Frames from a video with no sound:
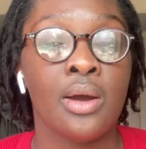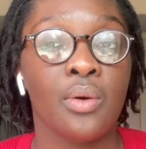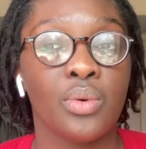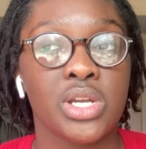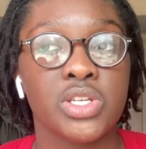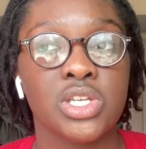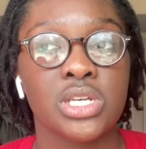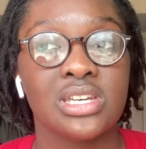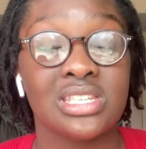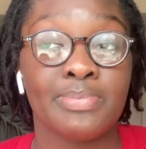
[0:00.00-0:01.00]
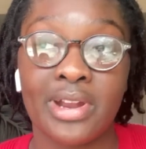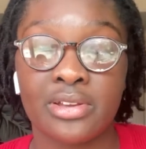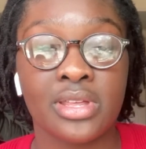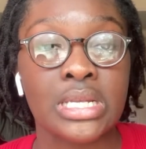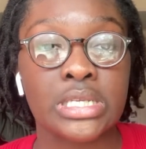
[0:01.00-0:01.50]
which is better
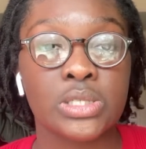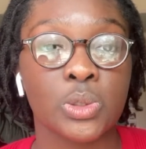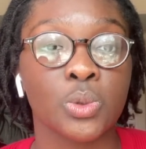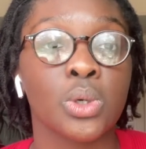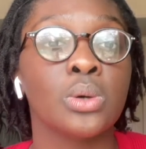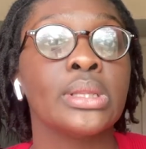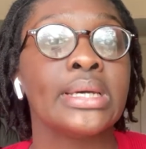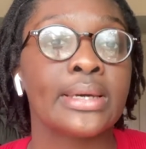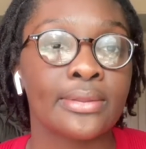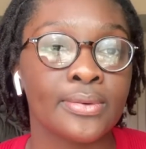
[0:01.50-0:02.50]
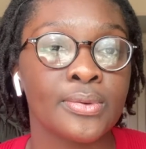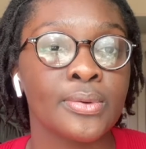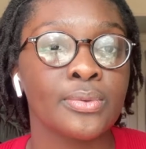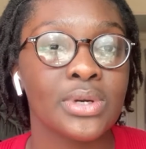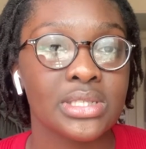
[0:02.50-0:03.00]
than scrolling
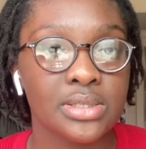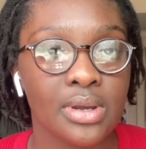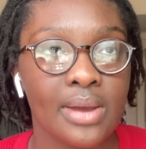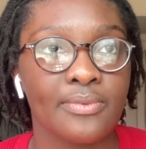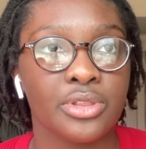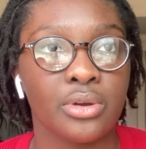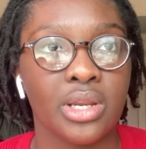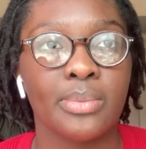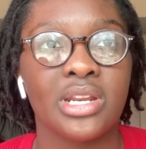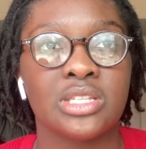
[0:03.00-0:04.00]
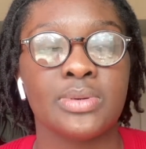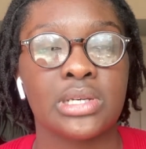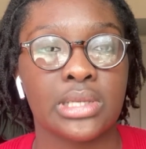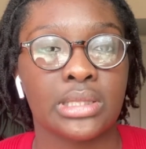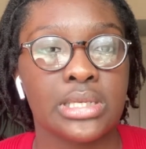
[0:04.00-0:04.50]
through Instagram for 30 minutes
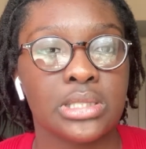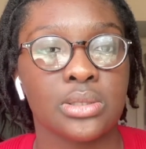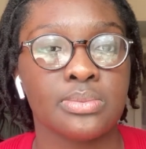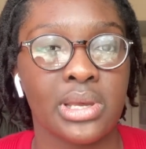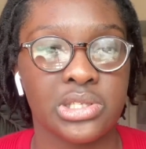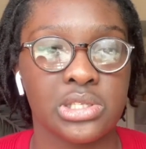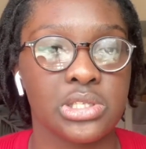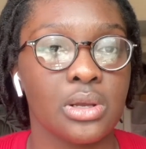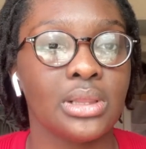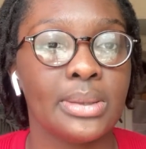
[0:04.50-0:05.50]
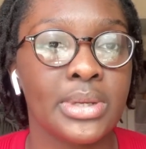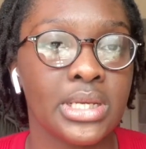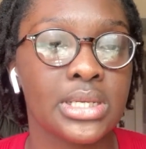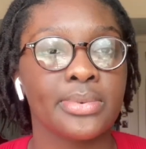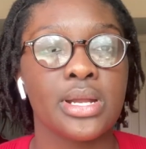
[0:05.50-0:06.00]
because at least those messages are
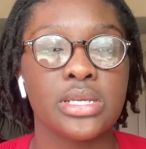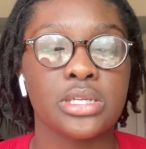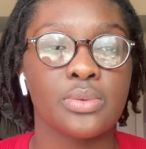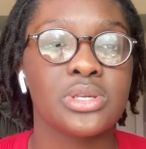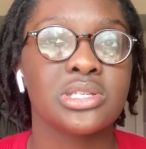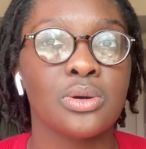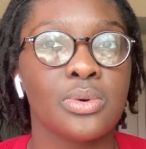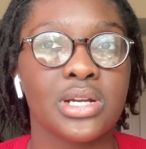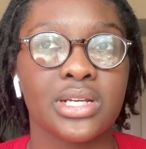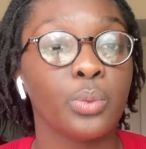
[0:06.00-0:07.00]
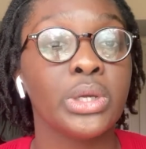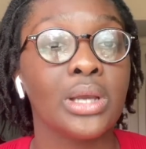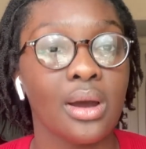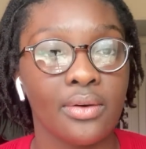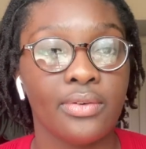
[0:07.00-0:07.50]
limited, but you know, we still wanna wean
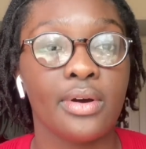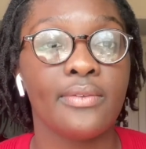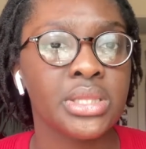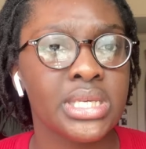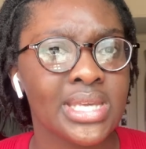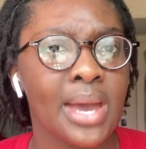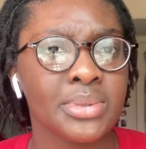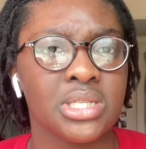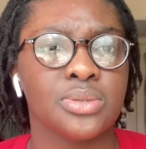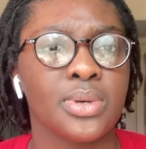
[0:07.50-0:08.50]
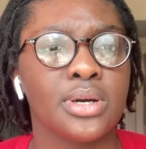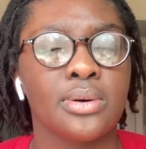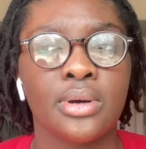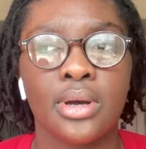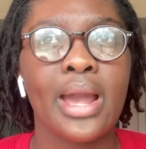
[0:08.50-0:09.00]
off of these habits as well.